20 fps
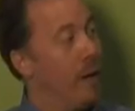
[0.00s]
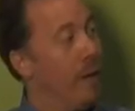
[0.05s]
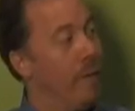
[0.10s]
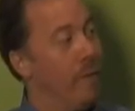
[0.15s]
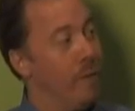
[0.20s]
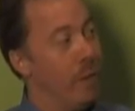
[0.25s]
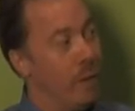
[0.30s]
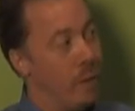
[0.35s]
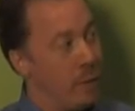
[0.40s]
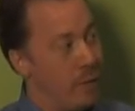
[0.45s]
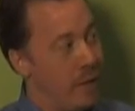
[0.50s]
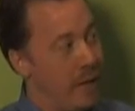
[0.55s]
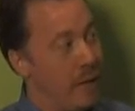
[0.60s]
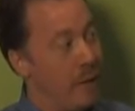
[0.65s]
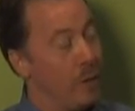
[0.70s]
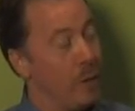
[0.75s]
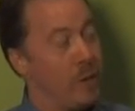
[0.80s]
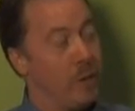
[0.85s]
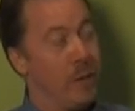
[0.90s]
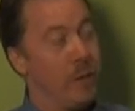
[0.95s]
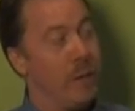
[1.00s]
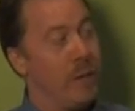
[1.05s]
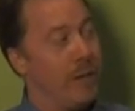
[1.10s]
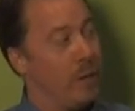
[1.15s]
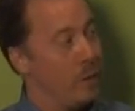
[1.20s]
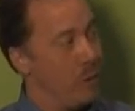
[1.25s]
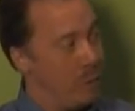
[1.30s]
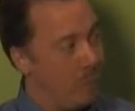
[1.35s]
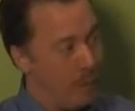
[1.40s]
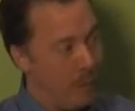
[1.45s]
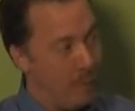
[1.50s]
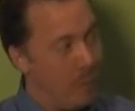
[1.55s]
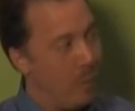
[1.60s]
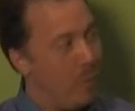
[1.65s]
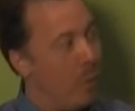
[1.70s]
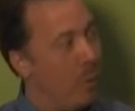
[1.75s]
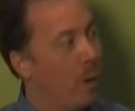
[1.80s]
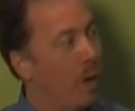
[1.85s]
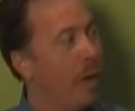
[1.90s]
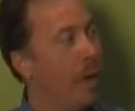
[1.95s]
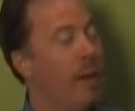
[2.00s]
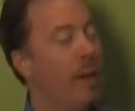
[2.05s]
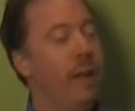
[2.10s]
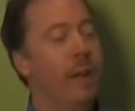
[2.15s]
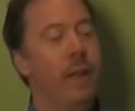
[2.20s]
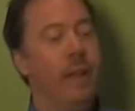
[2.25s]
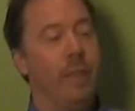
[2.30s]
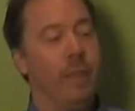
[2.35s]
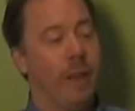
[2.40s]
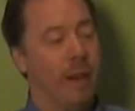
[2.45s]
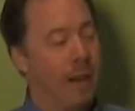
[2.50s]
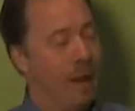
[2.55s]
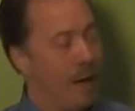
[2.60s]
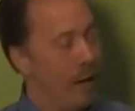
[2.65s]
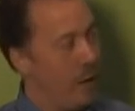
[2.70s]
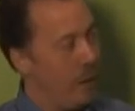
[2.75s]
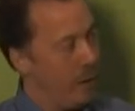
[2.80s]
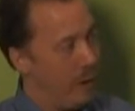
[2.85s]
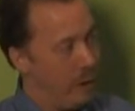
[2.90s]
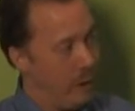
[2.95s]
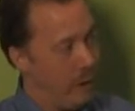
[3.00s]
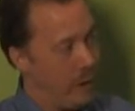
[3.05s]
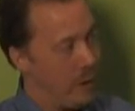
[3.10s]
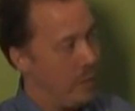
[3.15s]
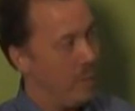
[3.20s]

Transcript: have the new channels, the channels that people want, mm-hmm. the higher internet